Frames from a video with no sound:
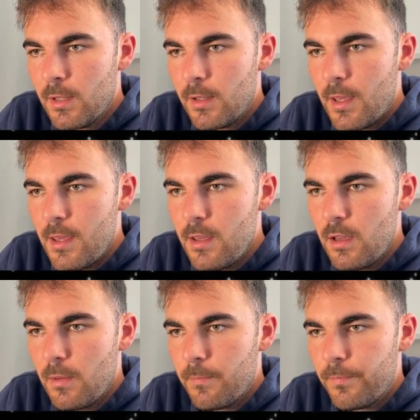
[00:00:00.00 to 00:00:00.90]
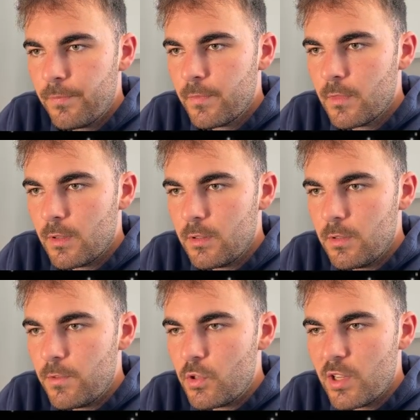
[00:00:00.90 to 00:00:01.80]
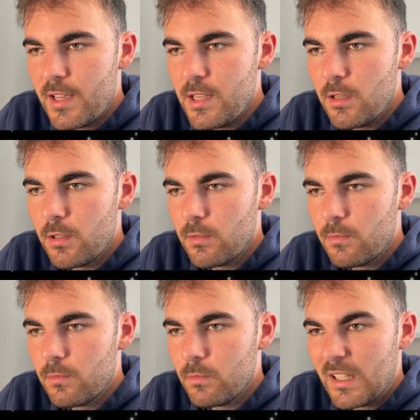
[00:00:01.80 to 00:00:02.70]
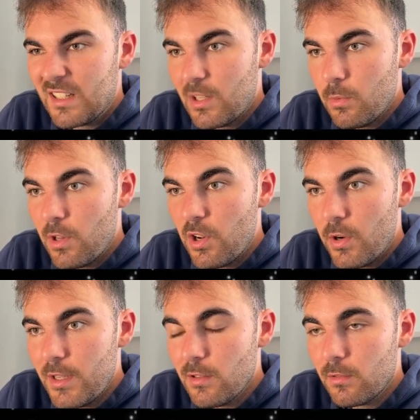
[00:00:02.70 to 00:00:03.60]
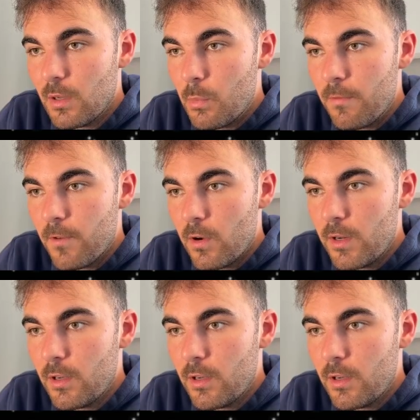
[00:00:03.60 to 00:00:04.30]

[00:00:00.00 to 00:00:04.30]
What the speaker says: Here, if you take, I can take with a knight and we're fine.